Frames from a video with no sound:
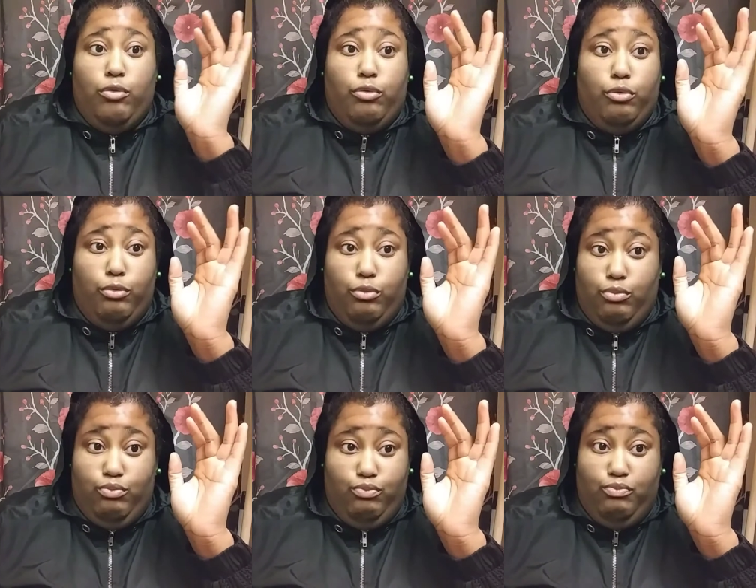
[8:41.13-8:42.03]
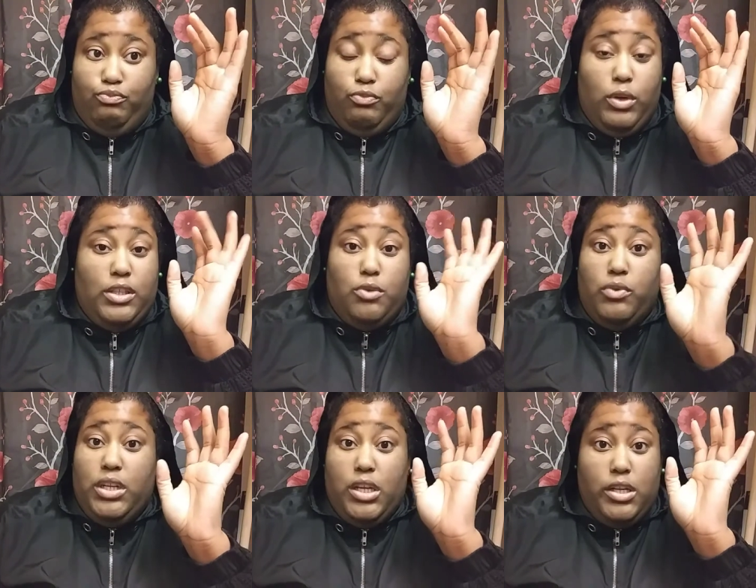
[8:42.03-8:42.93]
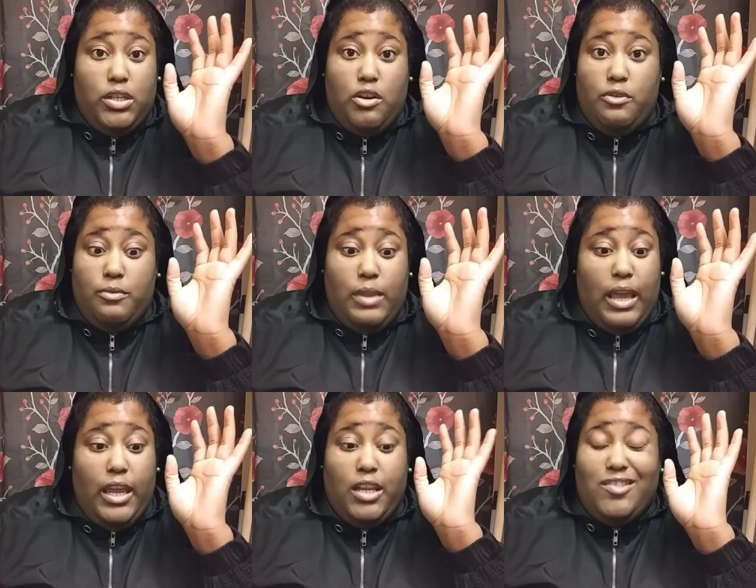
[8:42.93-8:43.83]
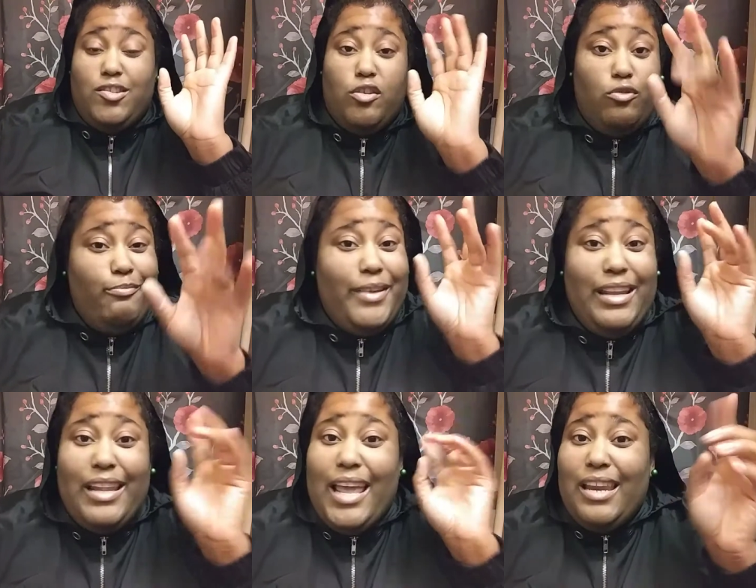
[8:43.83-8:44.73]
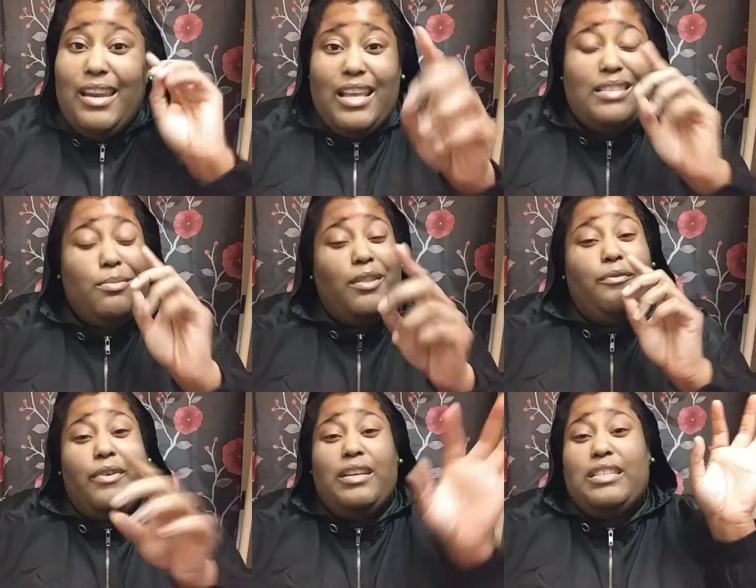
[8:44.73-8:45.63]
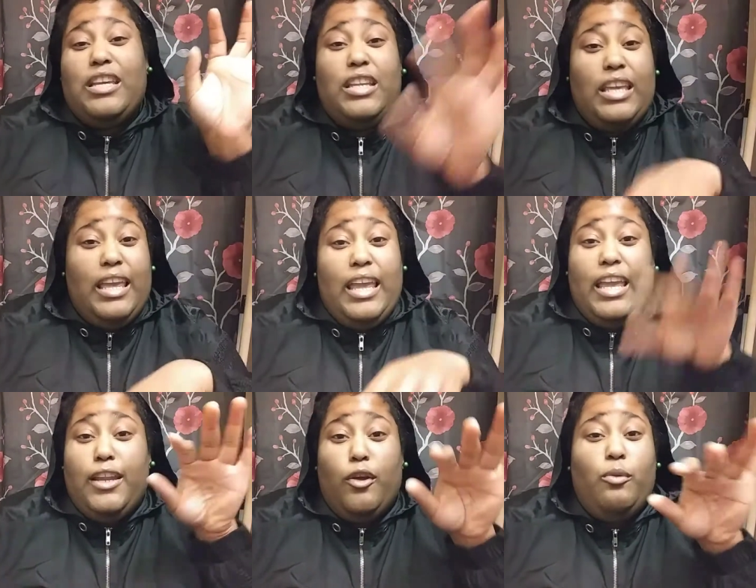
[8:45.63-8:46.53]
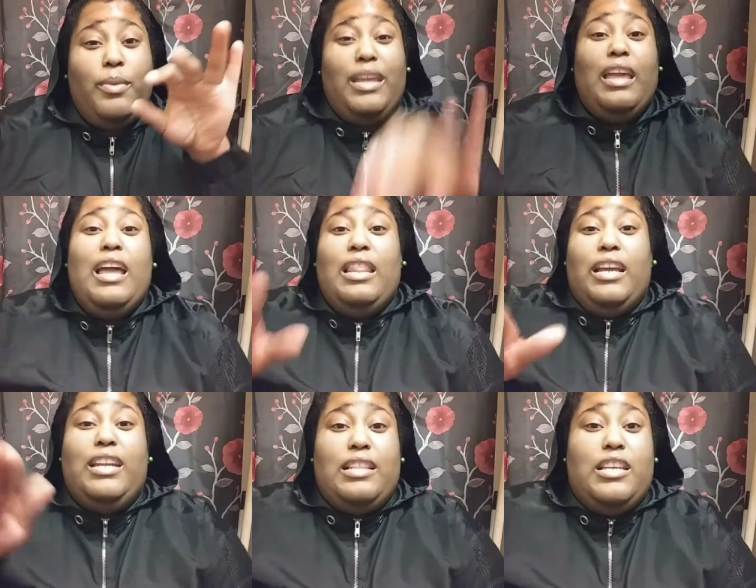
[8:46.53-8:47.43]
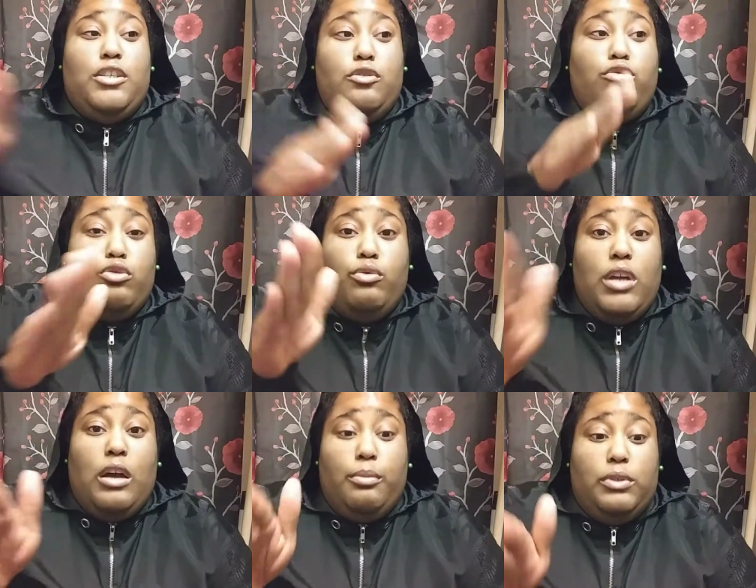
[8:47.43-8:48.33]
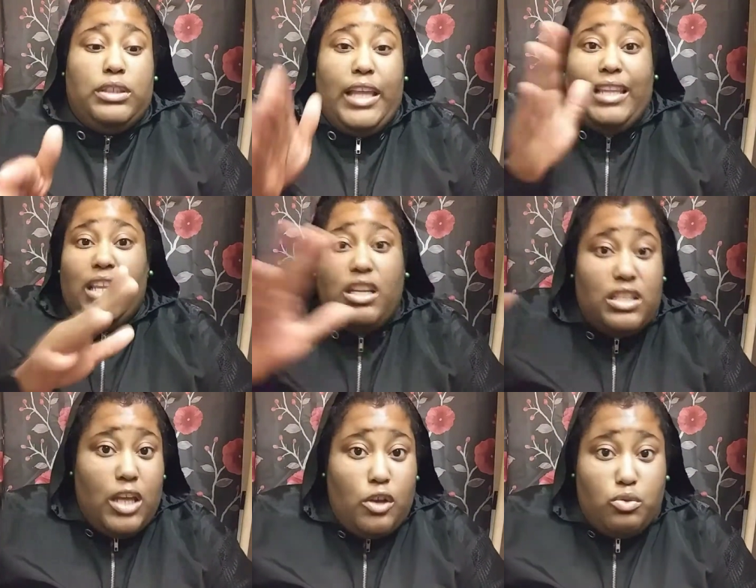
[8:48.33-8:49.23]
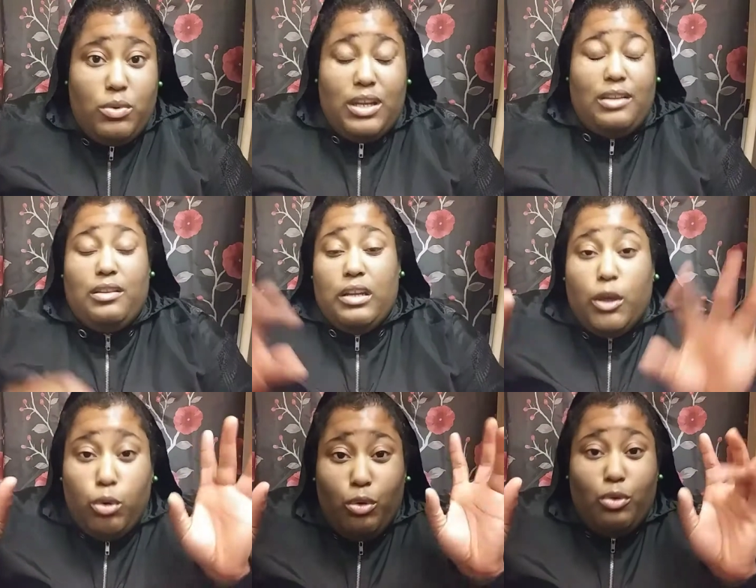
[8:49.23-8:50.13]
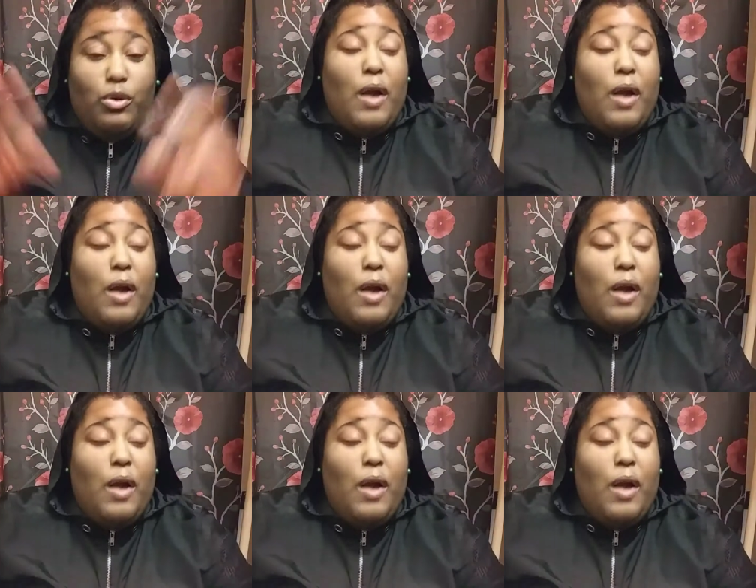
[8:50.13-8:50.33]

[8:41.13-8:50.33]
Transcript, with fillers: through what 20 years old like don't be letting these motherfuckers get in your head don't be looking at these youtube couples like think this all sweet and hoo hoo.